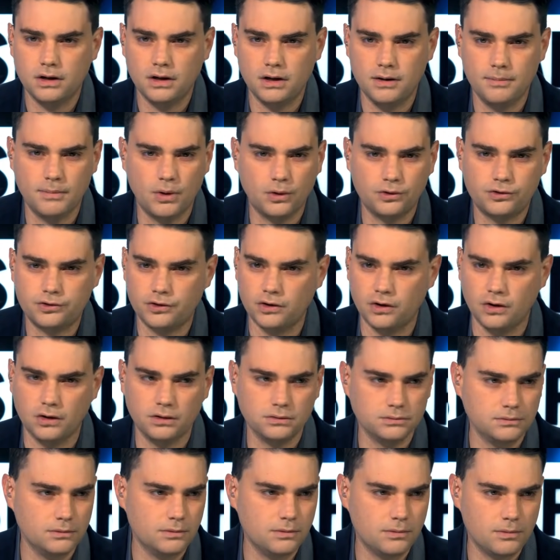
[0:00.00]

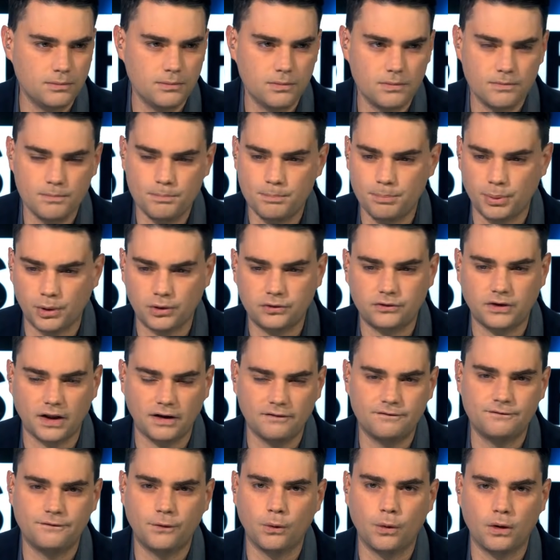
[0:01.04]
emotional
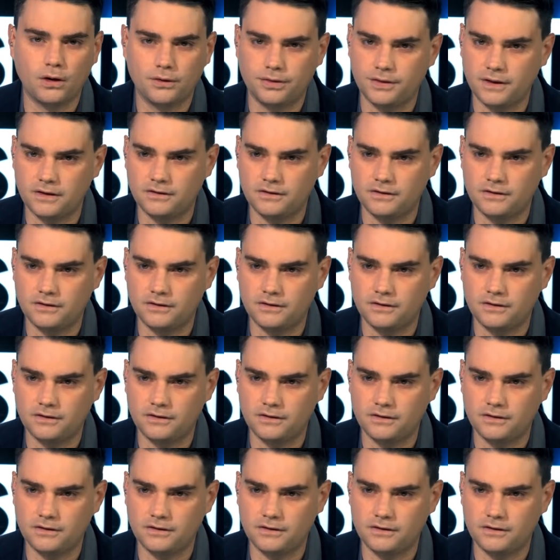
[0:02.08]
bursting forth